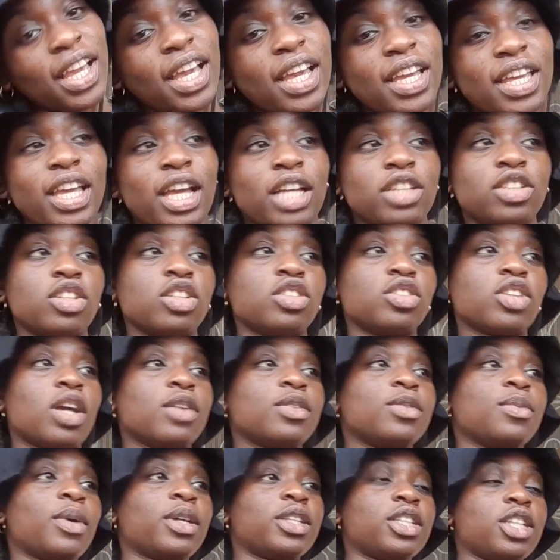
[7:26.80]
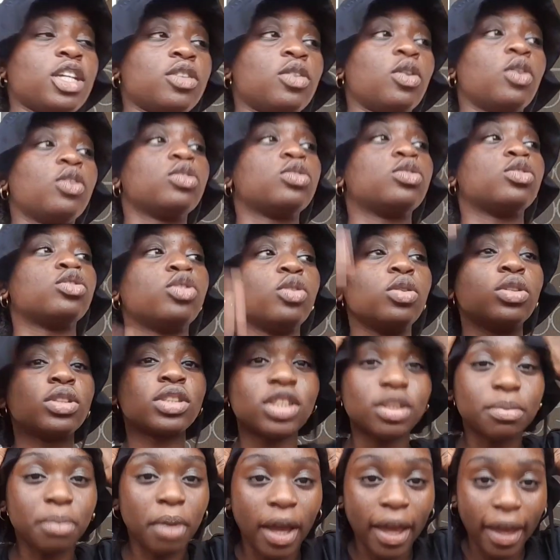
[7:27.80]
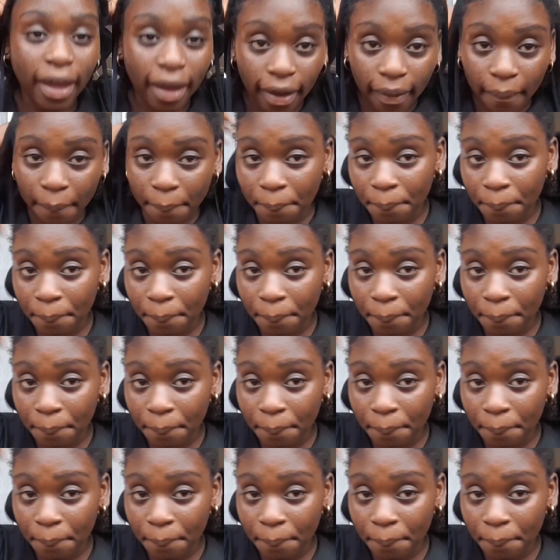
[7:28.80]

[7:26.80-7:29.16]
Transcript: yeah subscribe to my channel also don't see my hair.